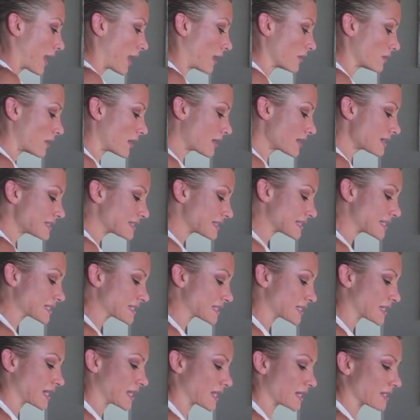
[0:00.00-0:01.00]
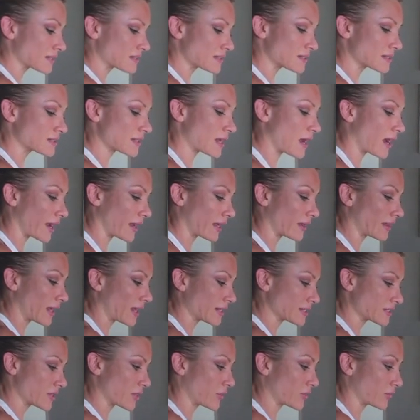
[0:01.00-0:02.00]
A lot of seasonings I
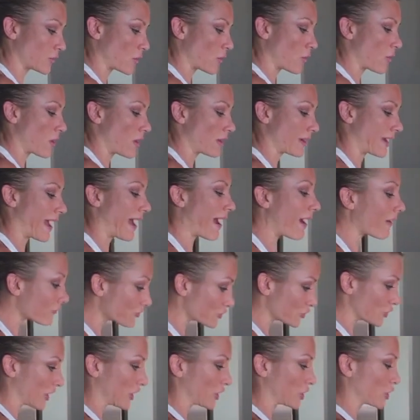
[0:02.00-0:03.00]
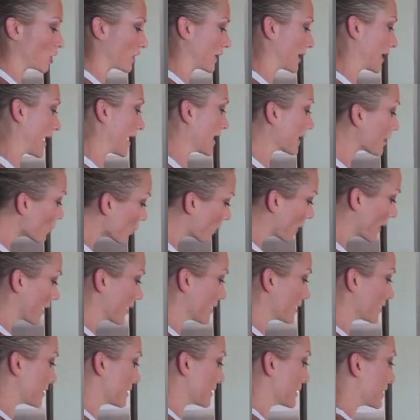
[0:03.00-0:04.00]
like to throw on after I cook it
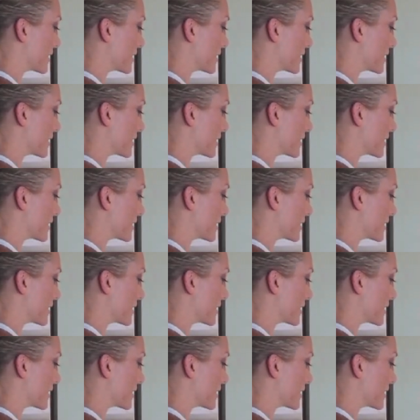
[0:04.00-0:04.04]
anyways.